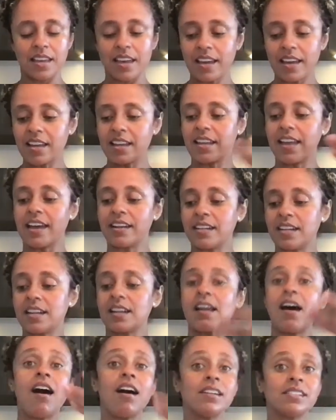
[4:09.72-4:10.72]
again, it
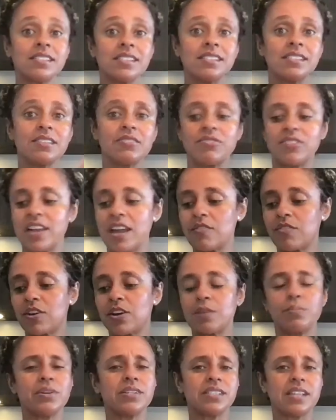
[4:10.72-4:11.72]
enhances the flavor,
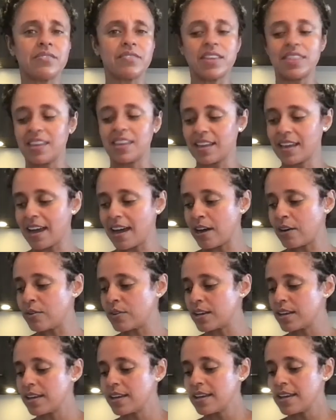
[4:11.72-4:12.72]
it pulls everything
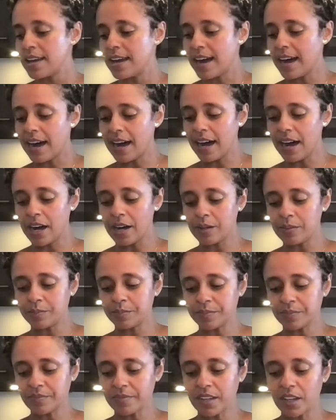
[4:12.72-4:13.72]
out.
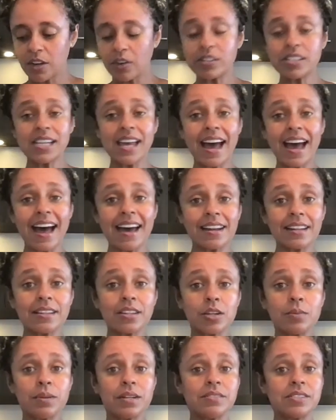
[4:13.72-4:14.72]
Going to add a little
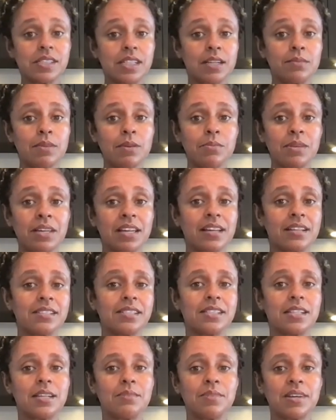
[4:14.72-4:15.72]
bit of cinnamon because
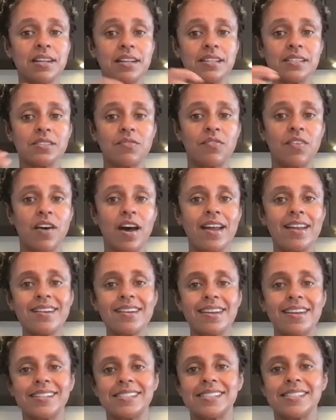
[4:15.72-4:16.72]
cinnamon is fun.
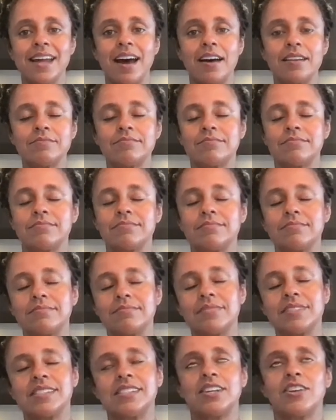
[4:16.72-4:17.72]
It's not
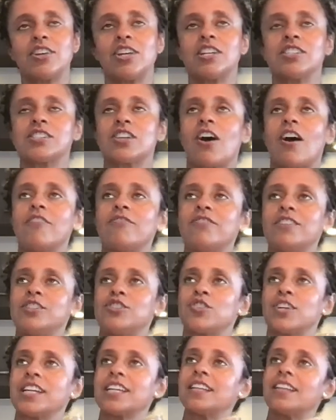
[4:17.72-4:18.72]
serious coffee
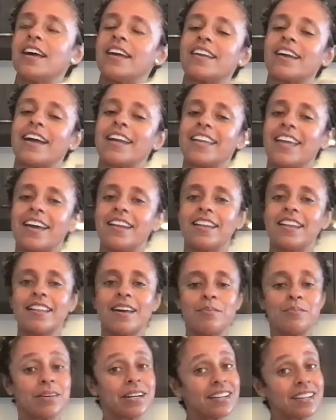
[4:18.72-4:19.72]
drink like, I get it,
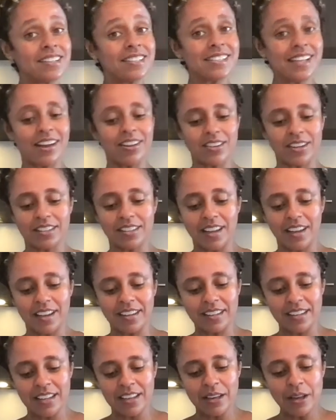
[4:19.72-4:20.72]
but it is alkaline.
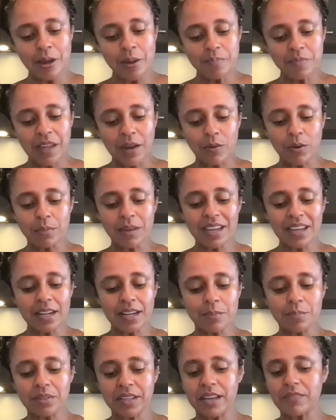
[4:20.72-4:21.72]
And we're making a
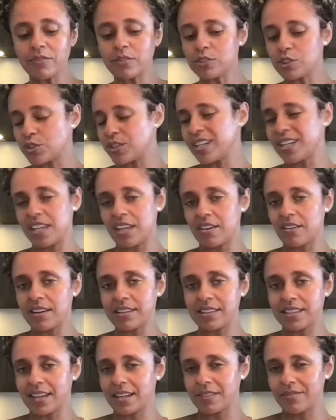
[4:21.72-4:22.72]
playful drink here at
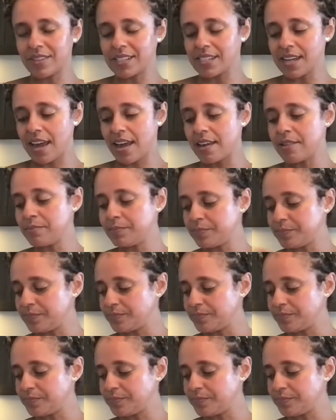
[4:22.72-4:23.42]
the end of the day.